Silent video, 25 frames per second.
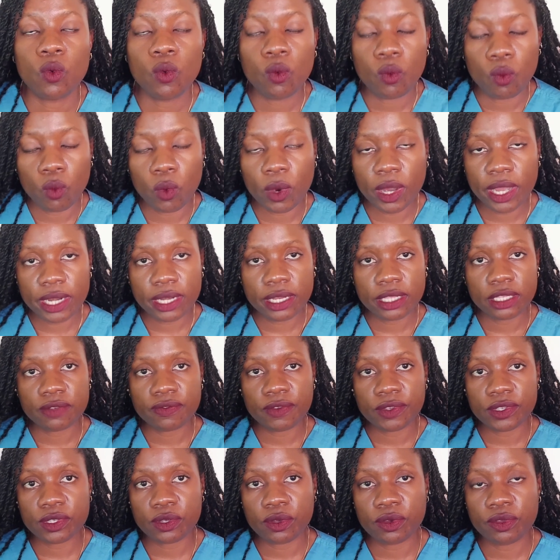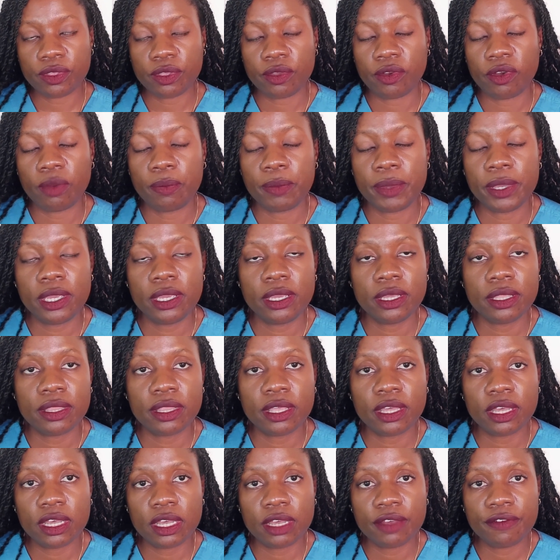One is physical therapy.
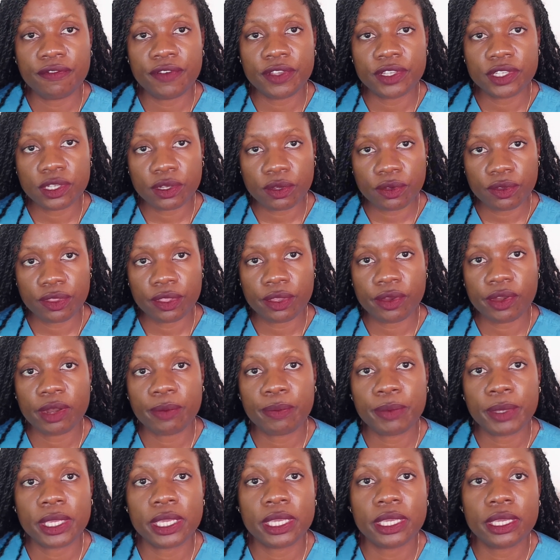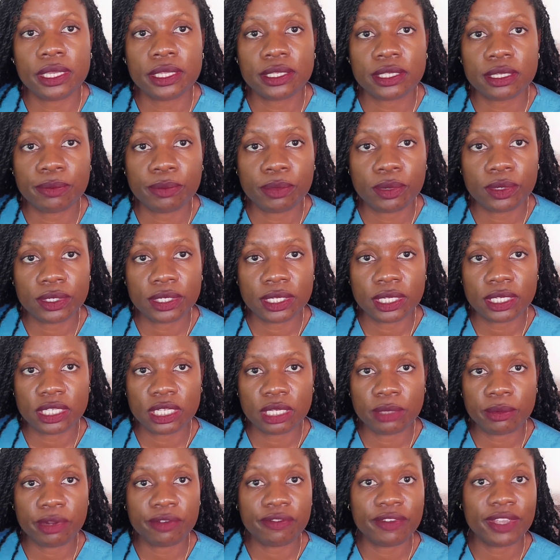The physical therapy is important
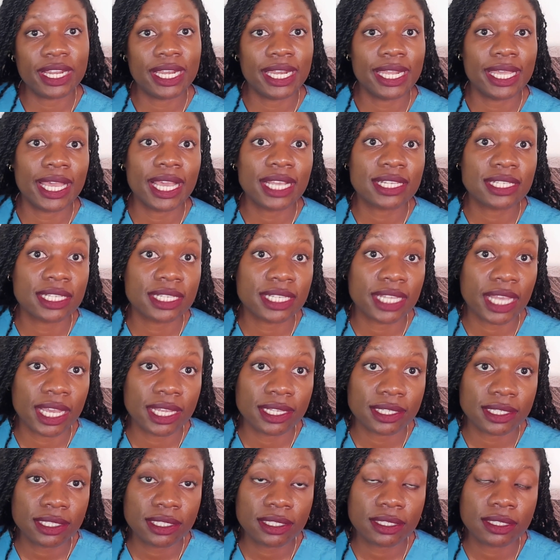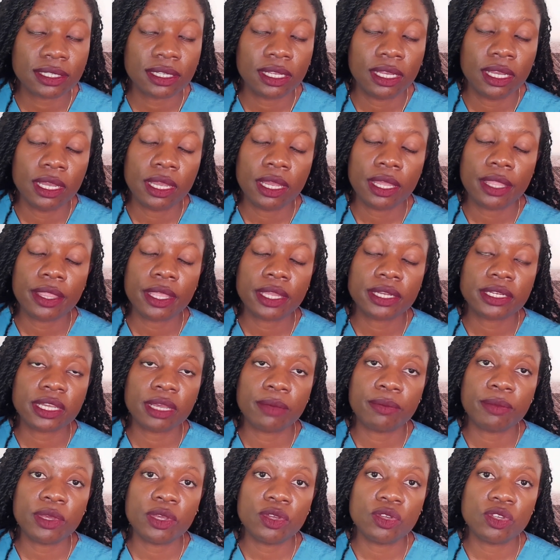in availing exercises that
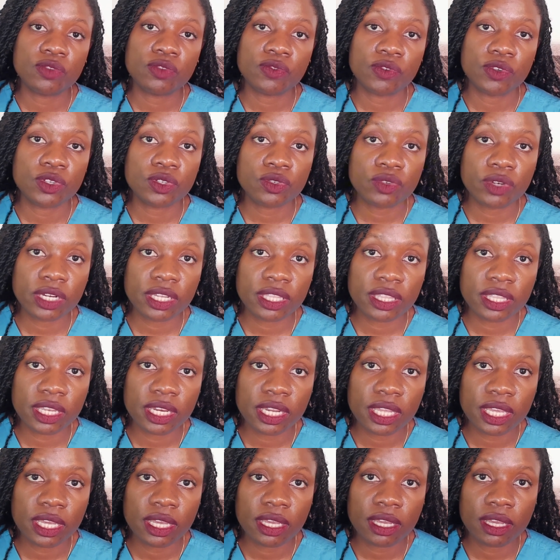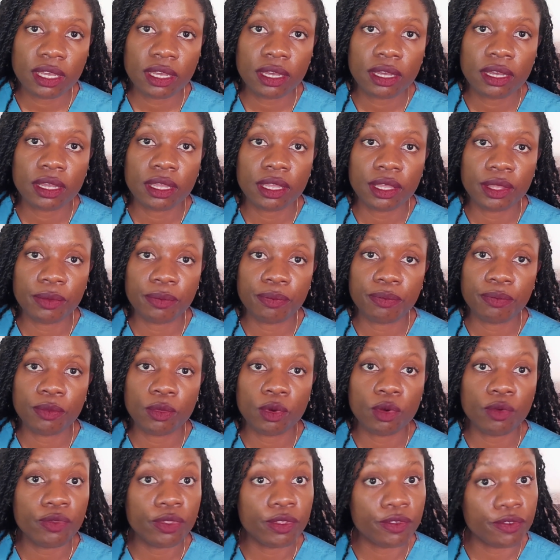can be used for strengthening
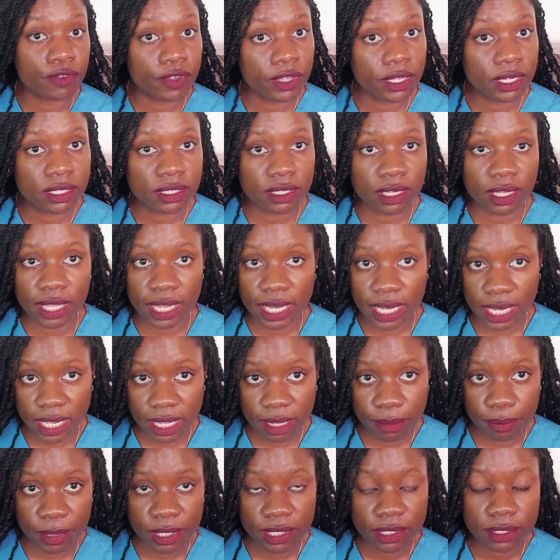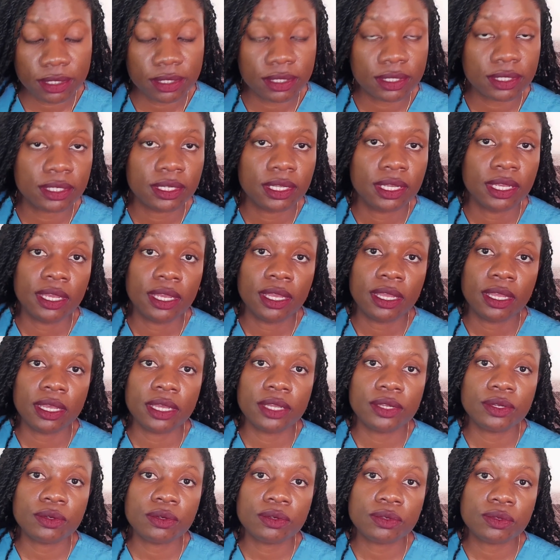of the feet and the leg muscles,
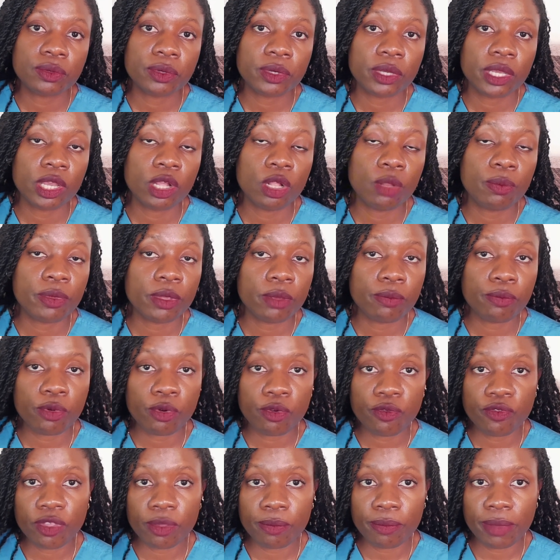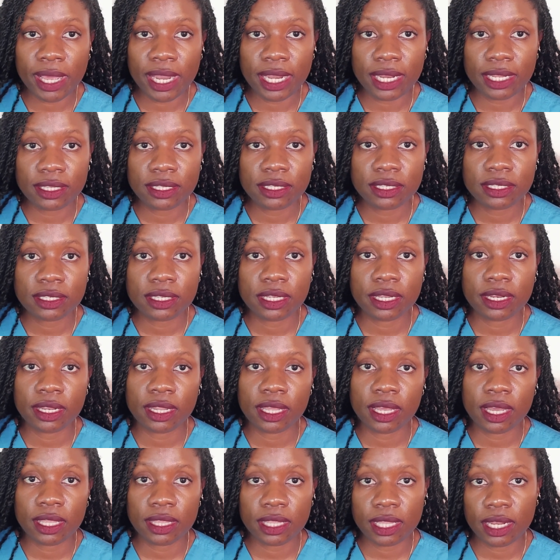and also help improve the balance and
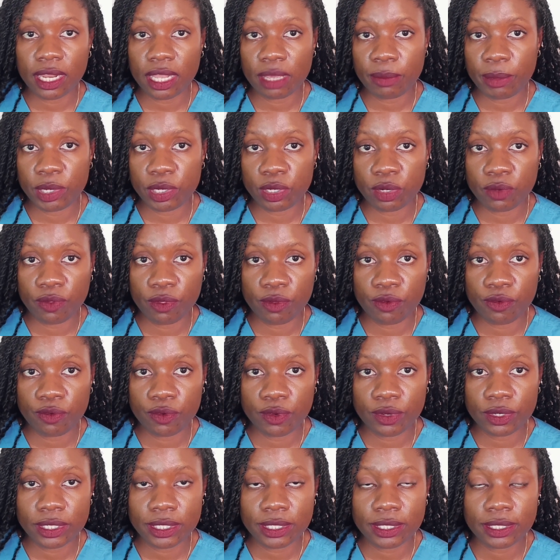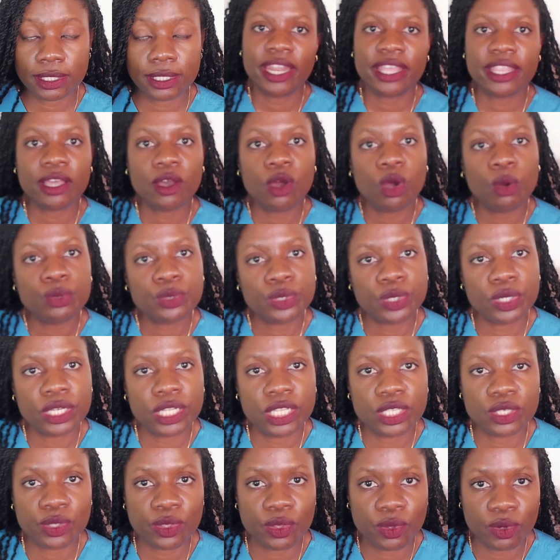the alignment of the foot. Another option
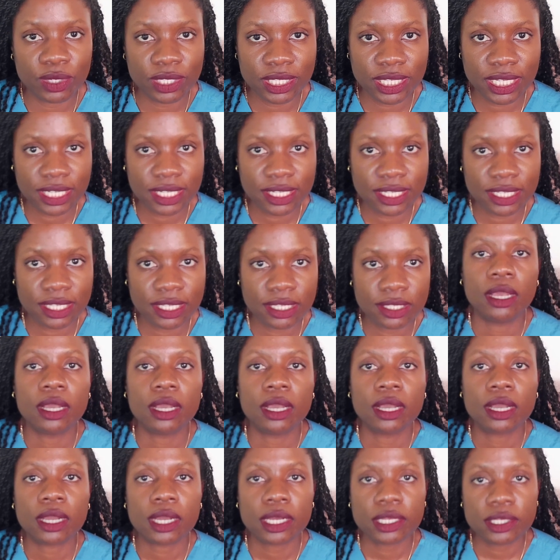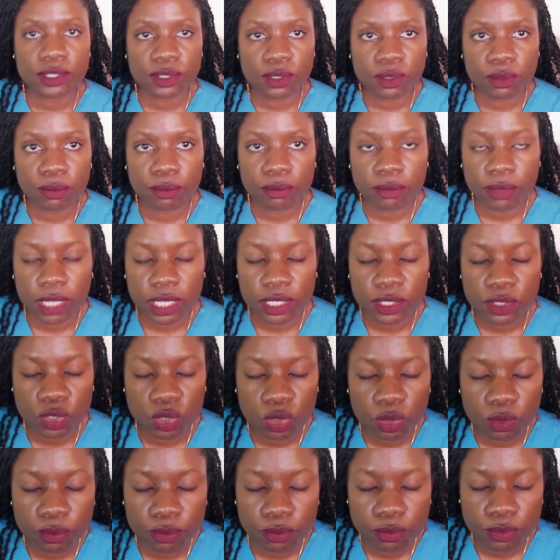is orthotics.
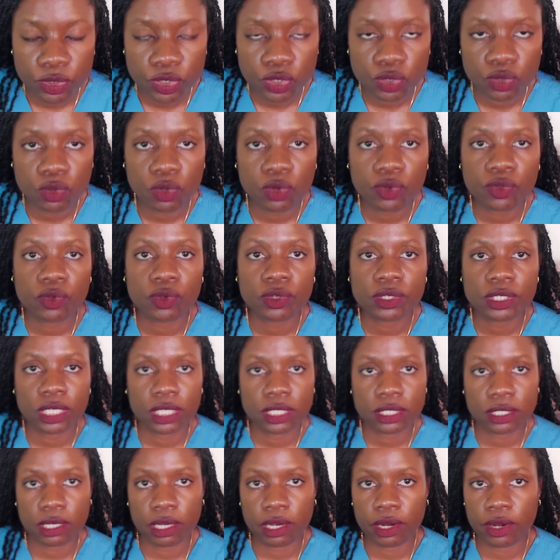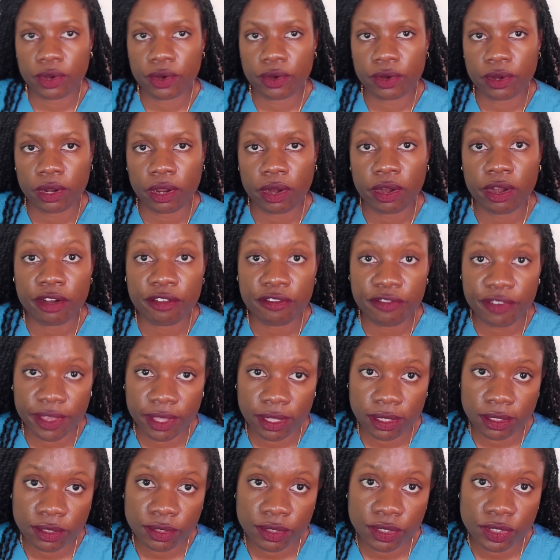Custom shoe orthotics are
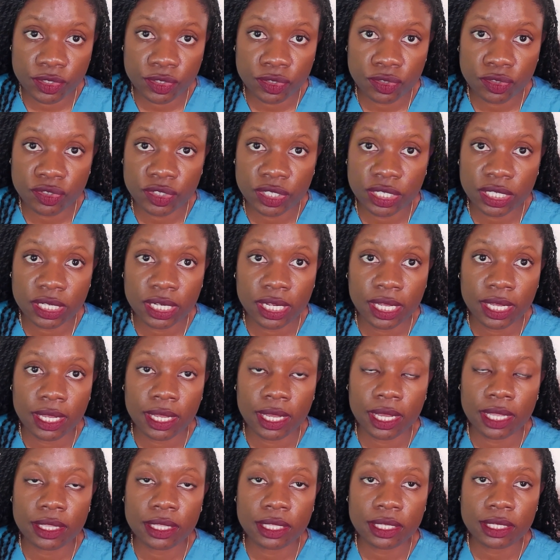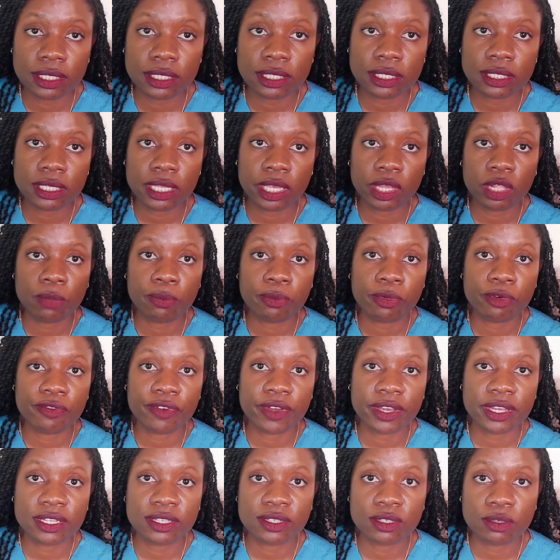available to the children, and these help
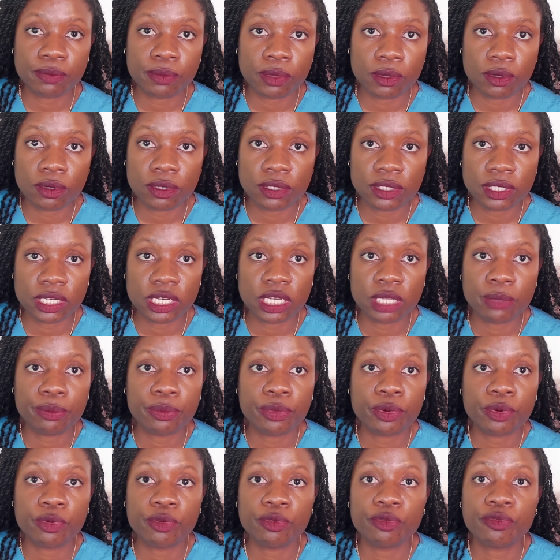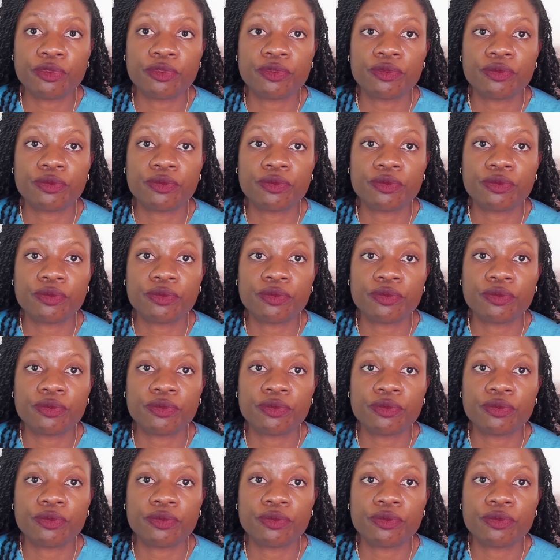provide support and improve